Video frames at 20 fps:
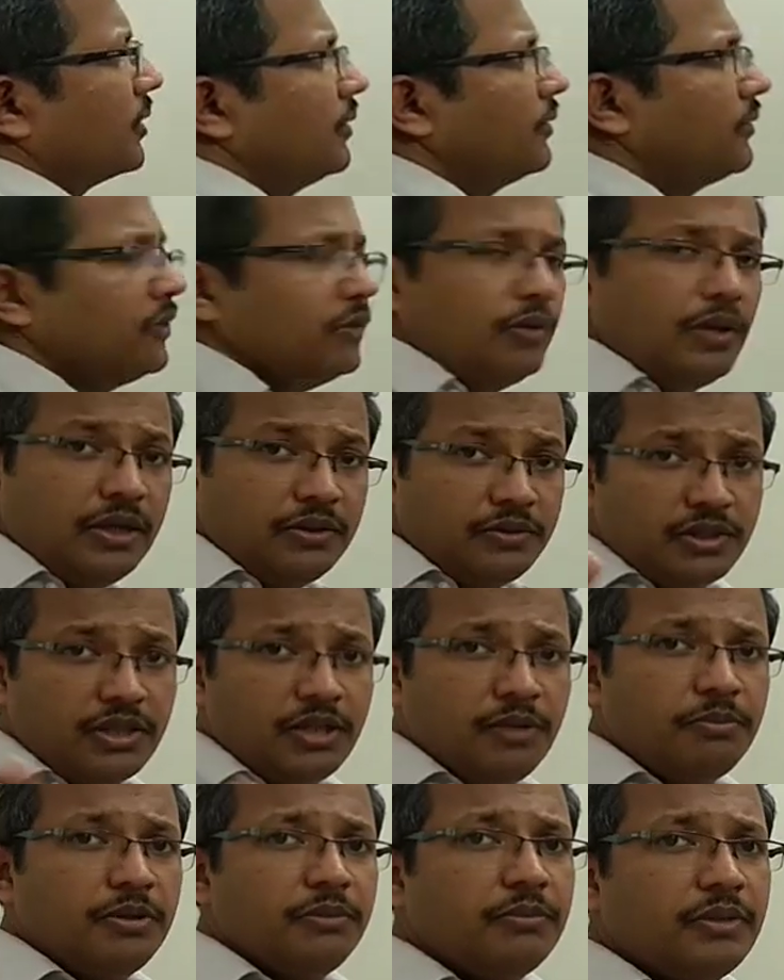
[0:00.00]
So you have to
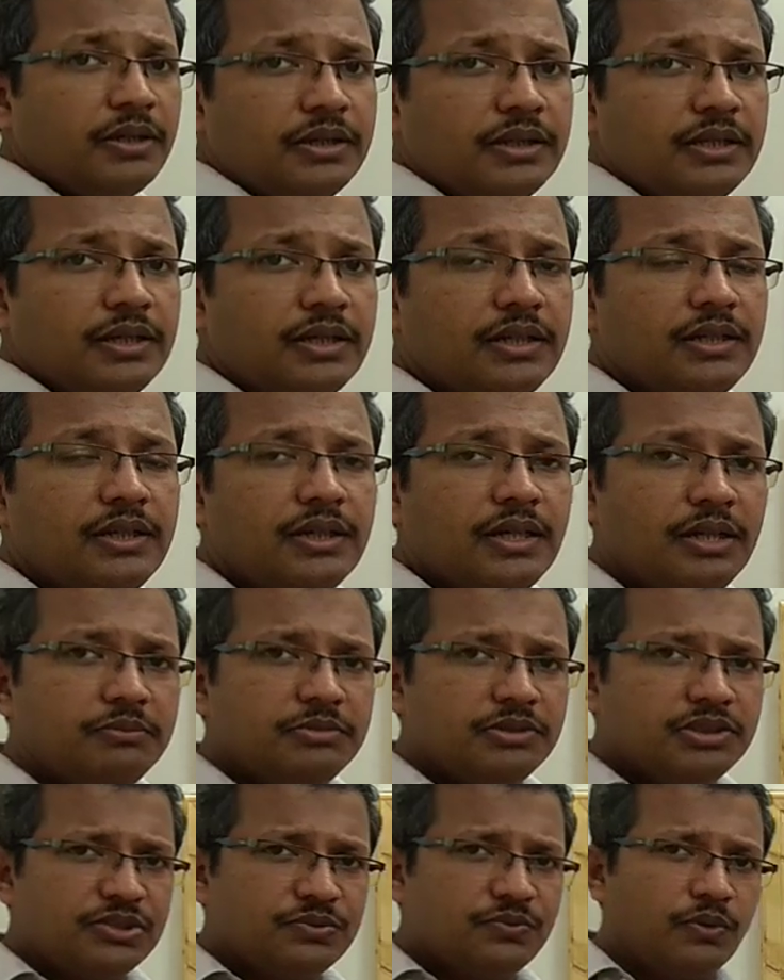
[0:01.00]
keep in mind that I
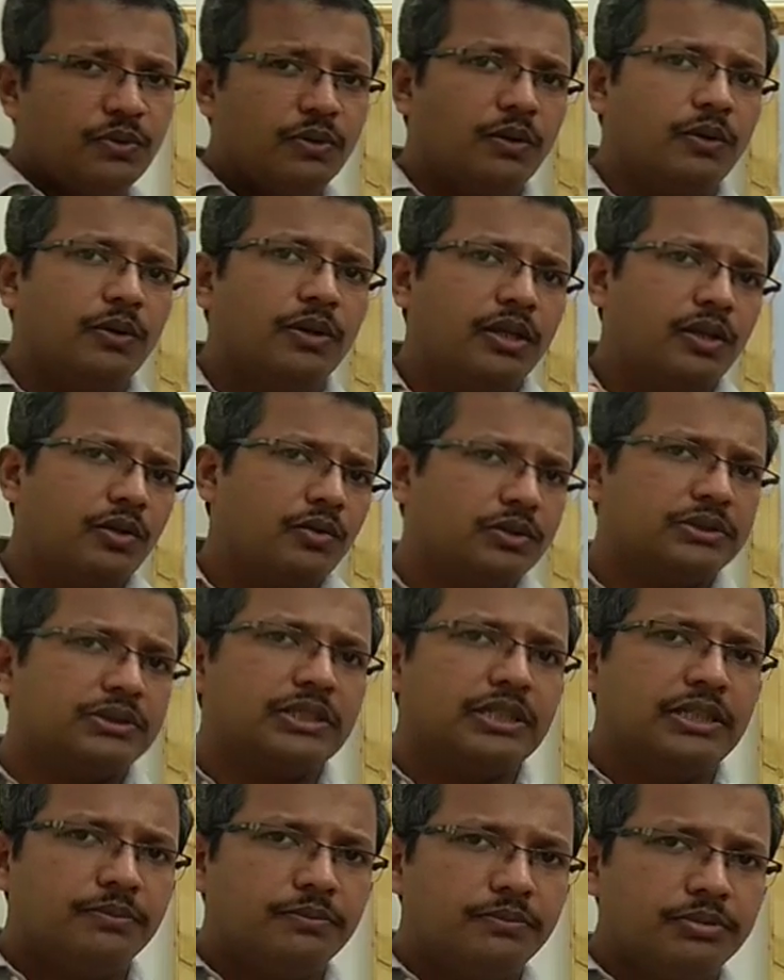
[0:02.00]
am just following your
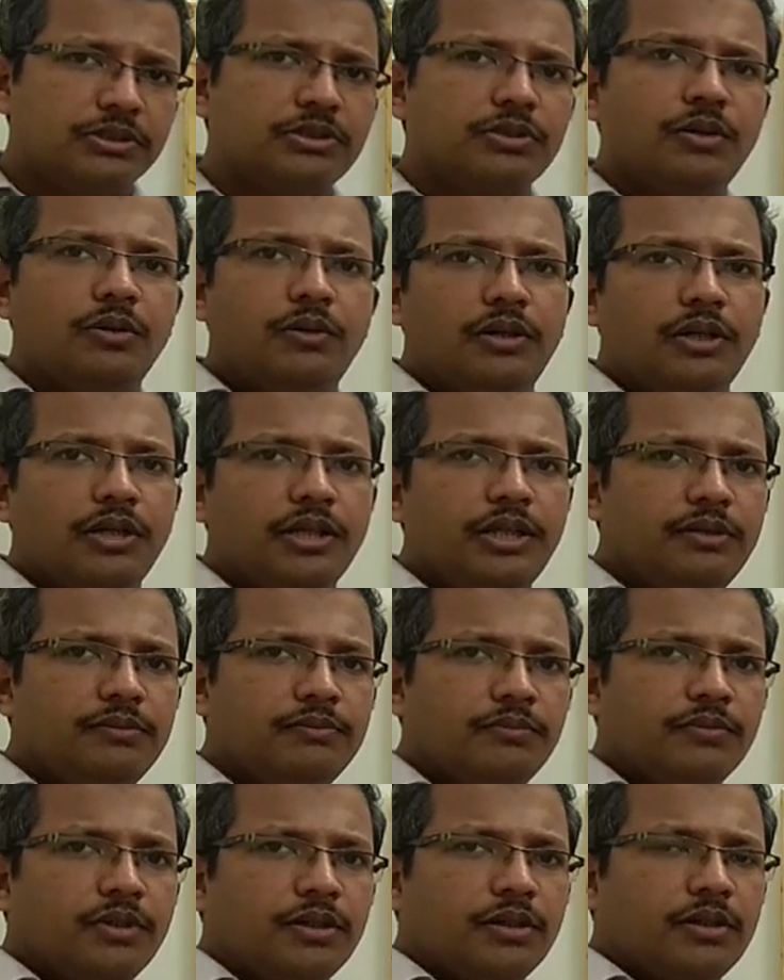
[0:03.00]
syllabus only.